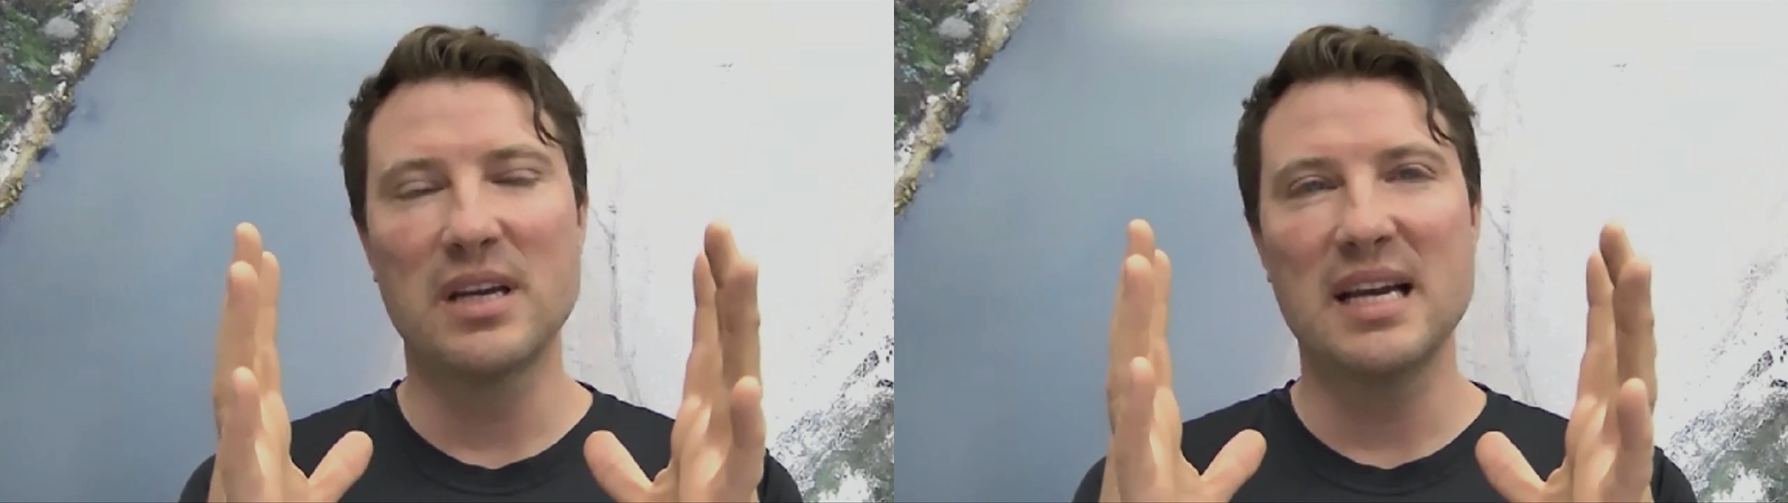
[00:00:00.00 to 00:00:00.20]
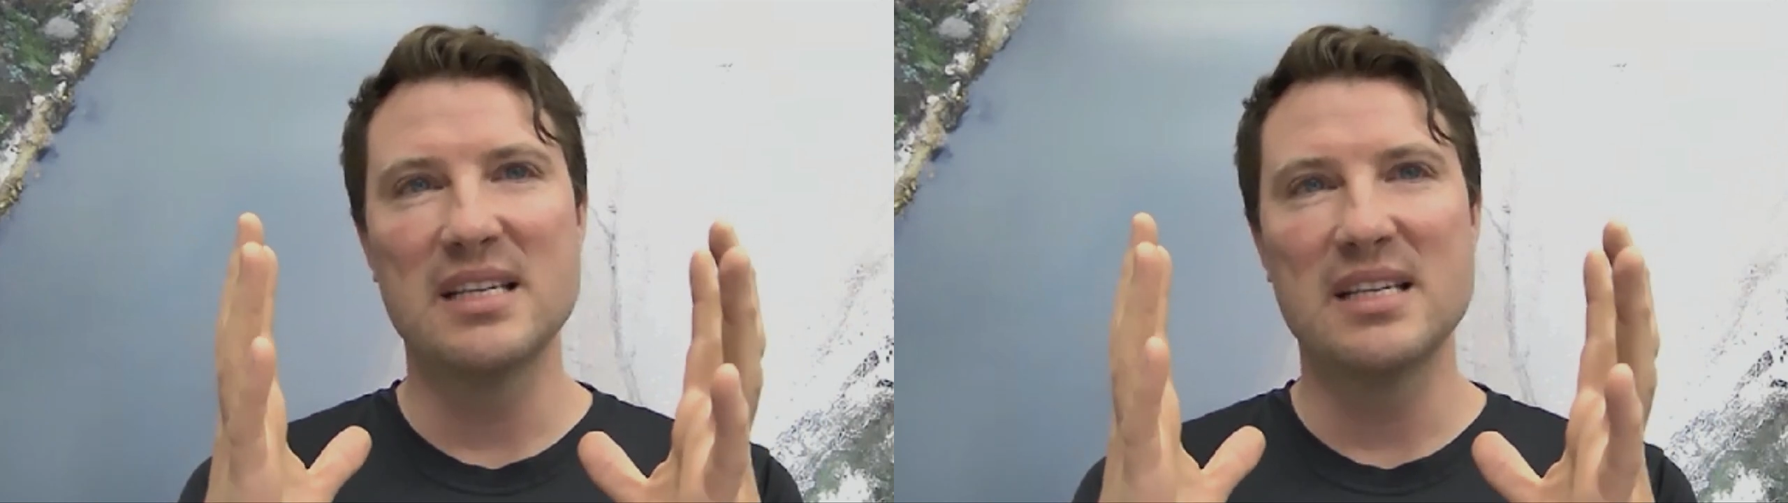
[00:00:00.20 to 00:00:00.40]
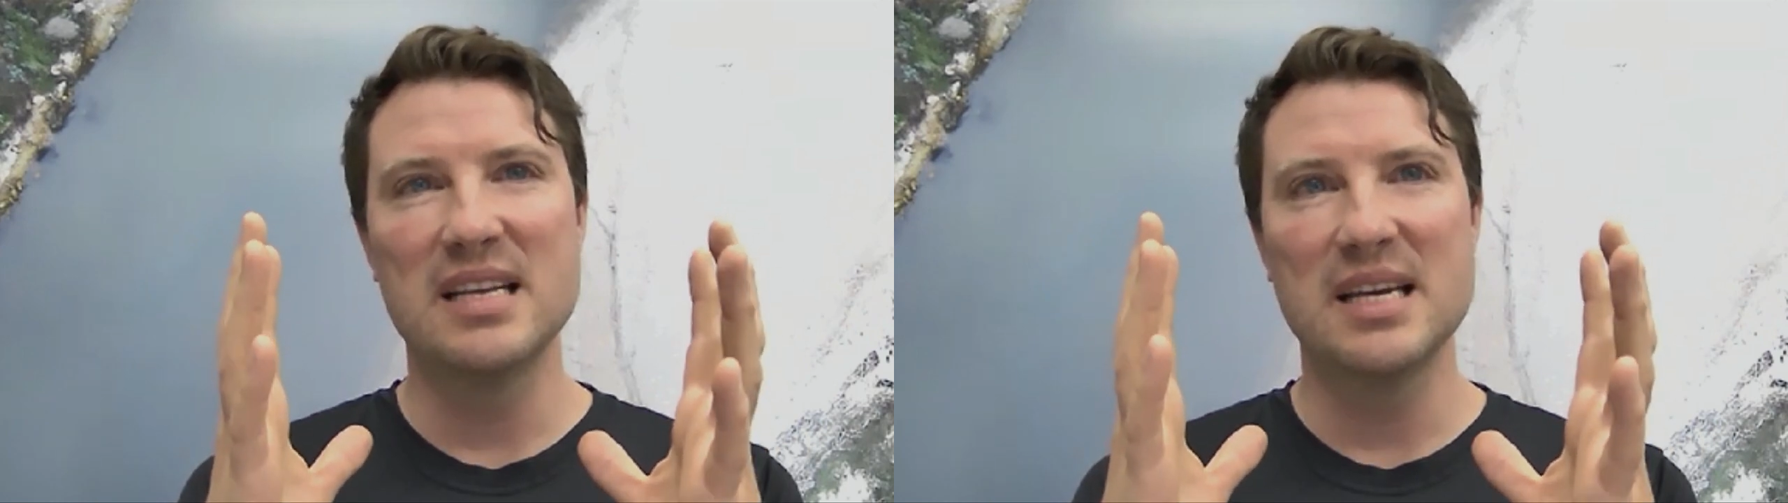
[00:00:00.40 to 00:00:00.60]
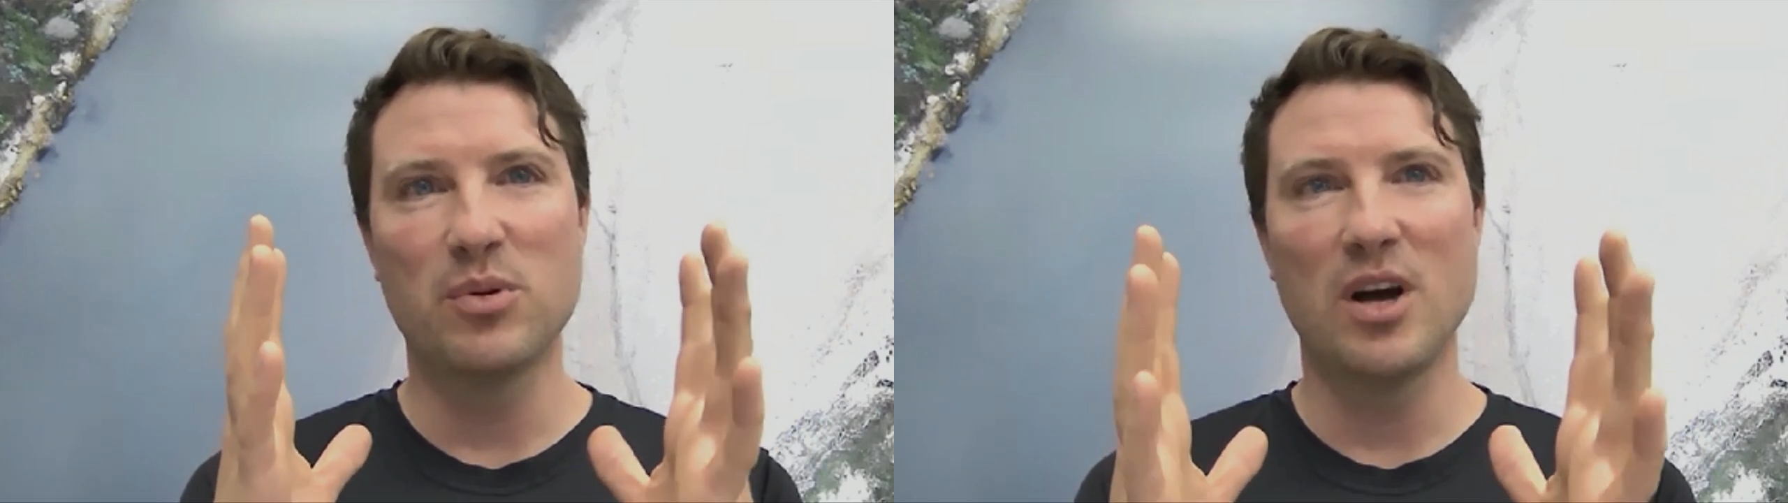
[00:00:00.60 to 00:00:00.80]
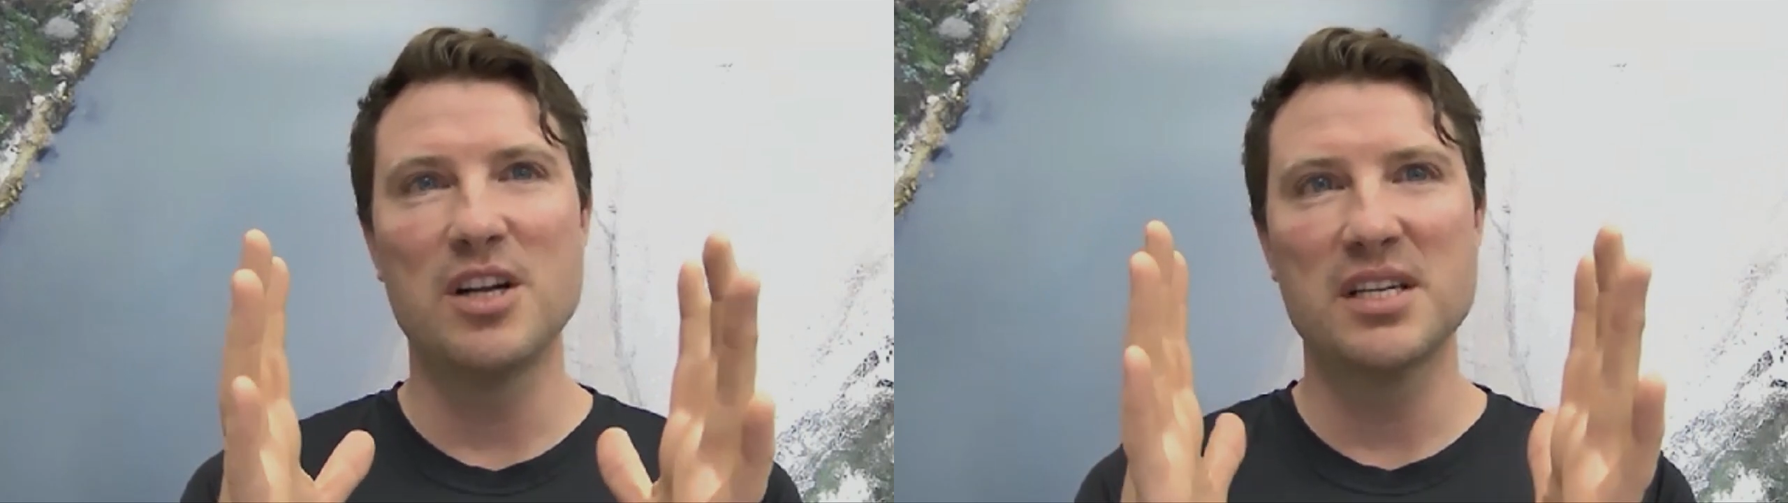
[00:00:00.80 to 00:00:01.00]
and to take
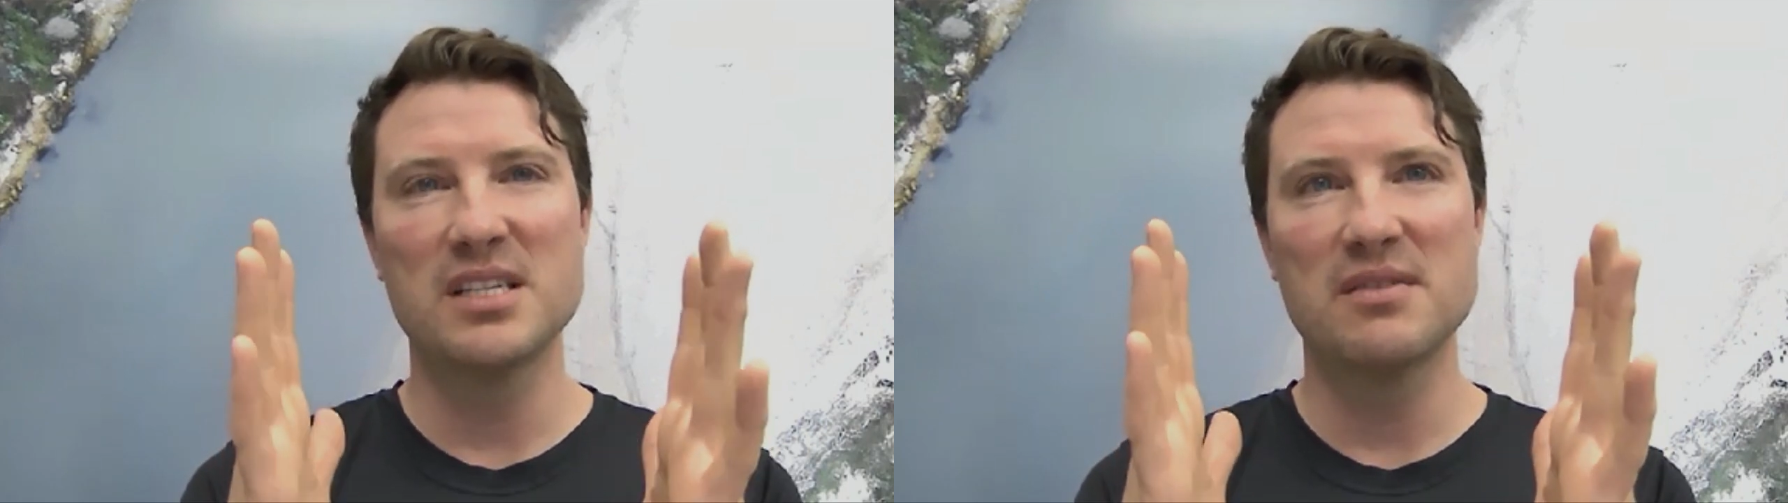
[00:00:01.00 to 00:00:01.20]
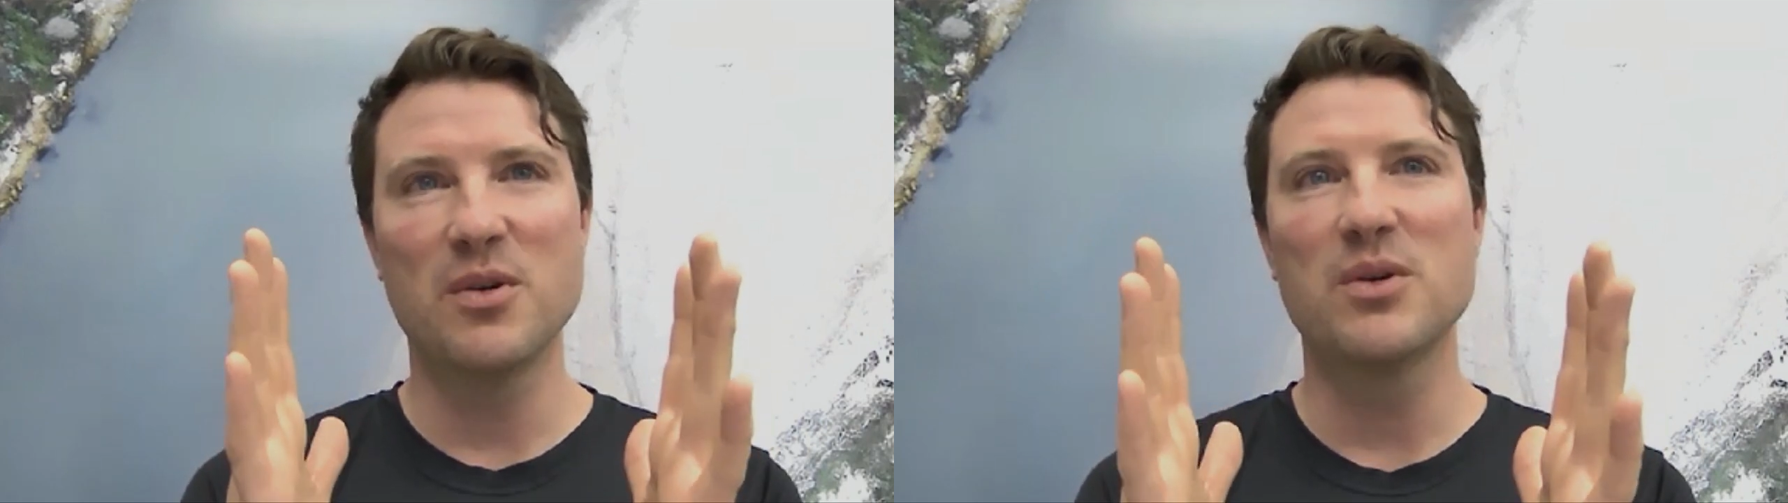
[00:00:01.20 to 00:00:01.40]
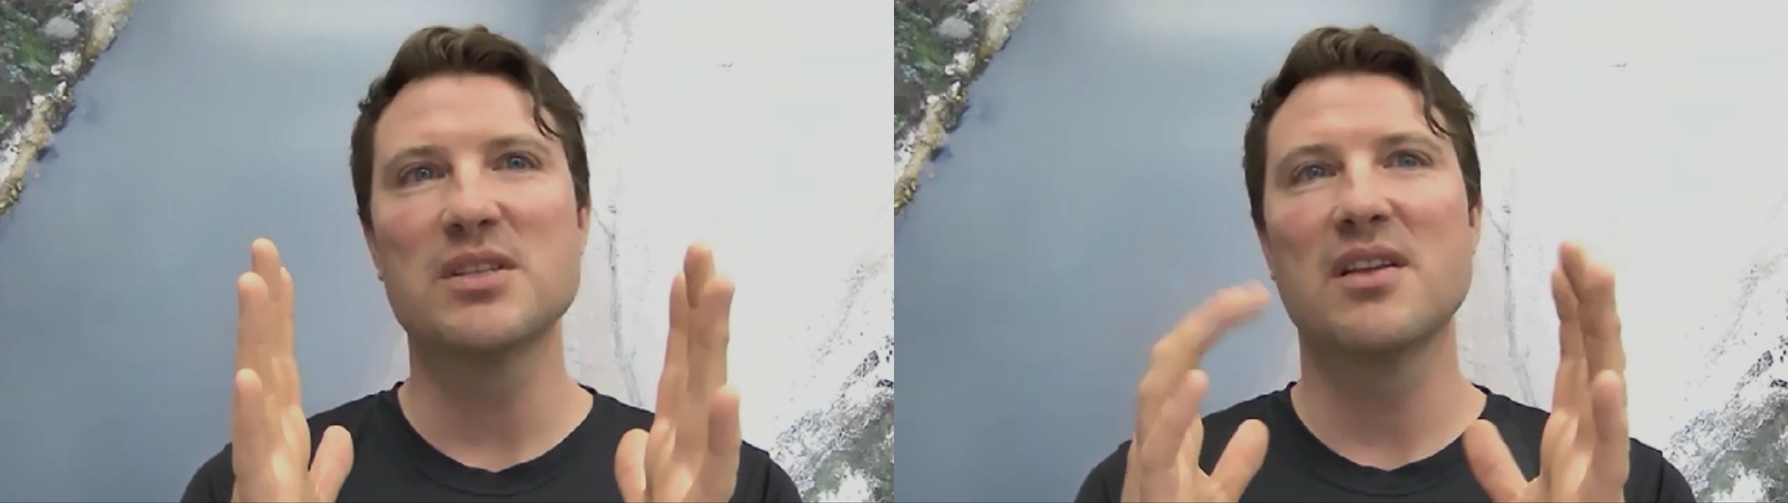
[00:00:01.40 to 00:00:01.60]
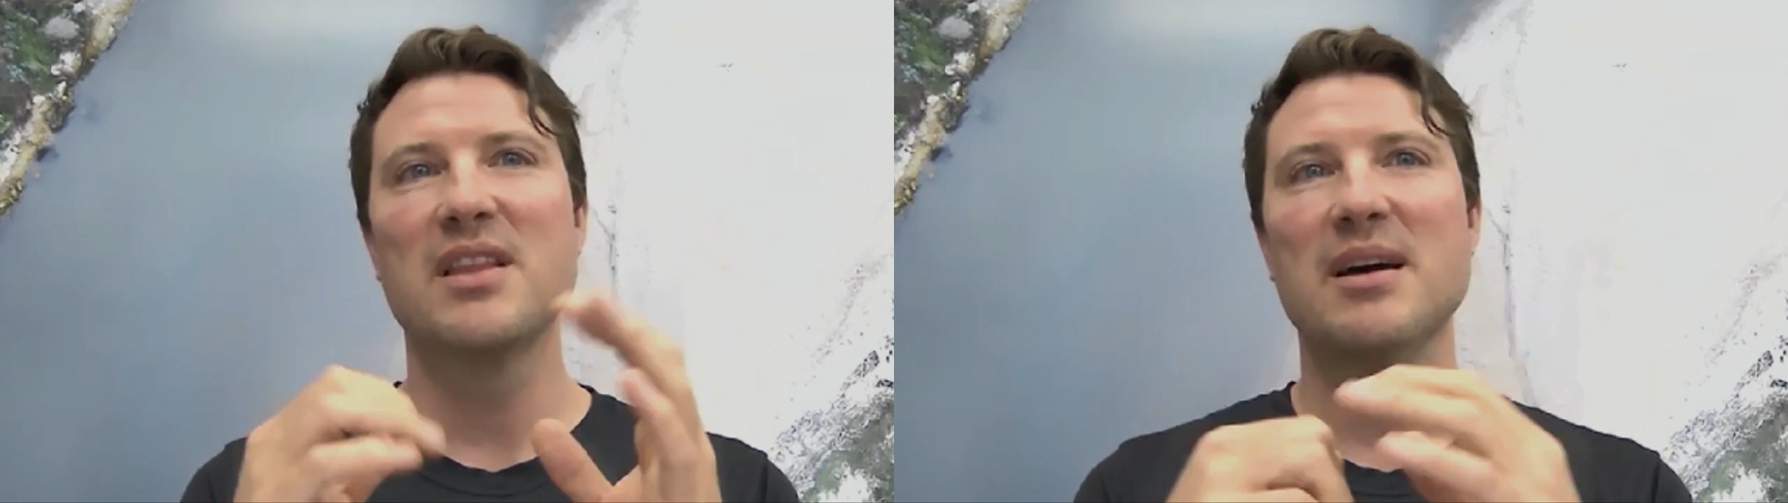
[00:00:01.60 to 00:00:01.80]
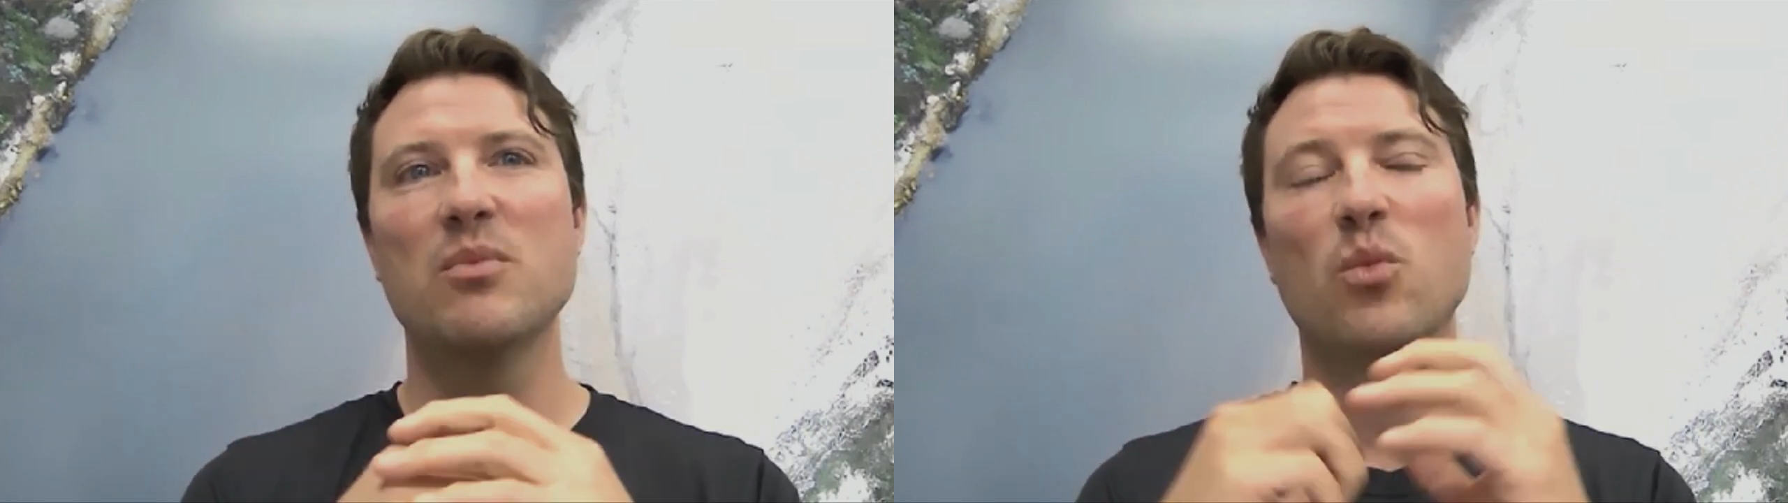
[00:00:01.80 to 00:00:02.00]
projects and focus on
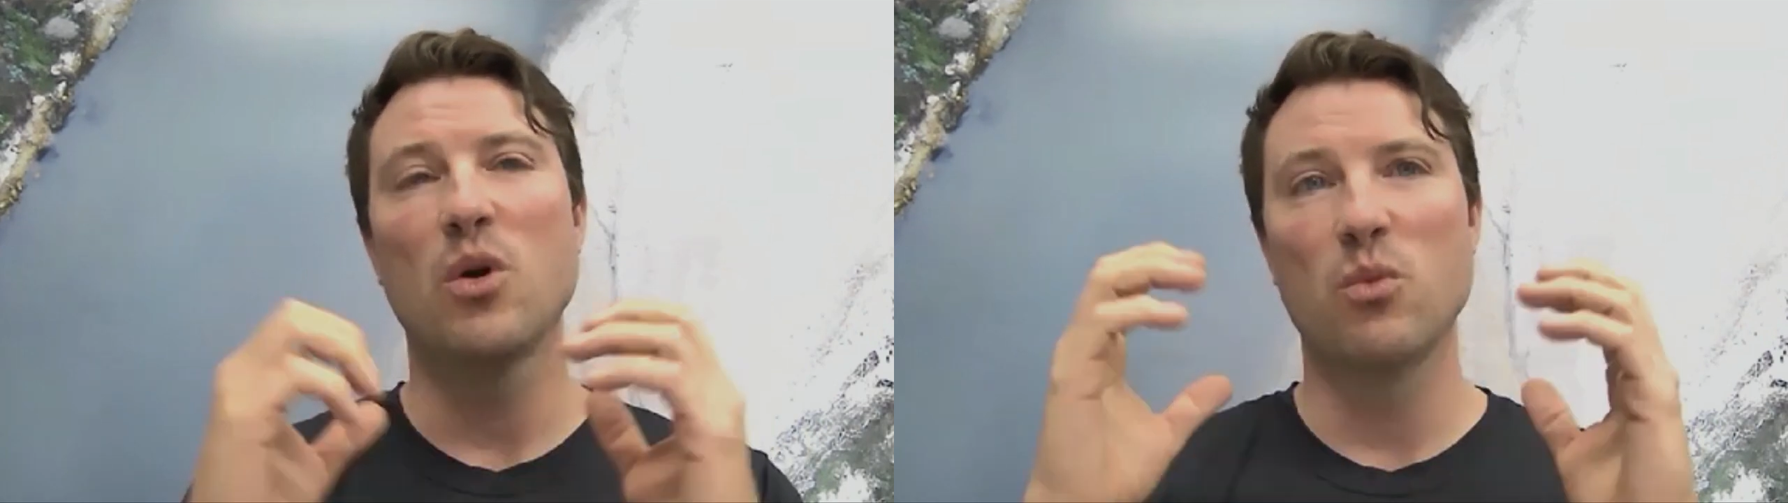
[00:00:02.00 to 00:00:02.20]
them